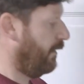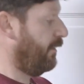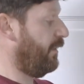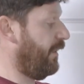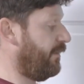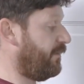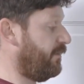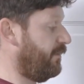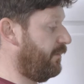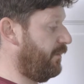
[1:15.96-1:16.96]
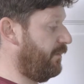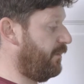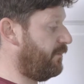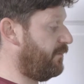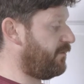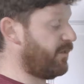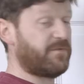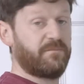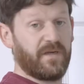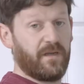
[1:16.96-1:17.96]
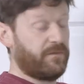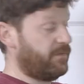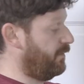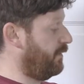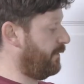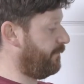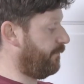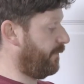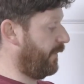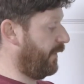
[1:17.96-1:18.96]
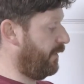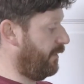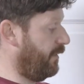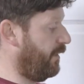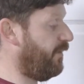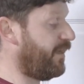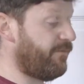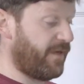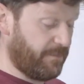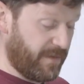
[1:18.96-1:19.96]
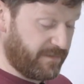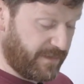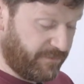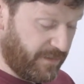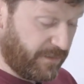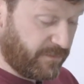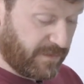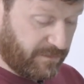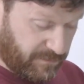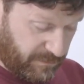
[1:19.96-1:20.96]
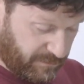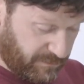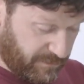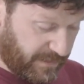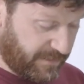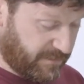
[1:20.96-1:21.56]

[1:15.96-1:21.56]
linked in the description below. I recommend definitely using these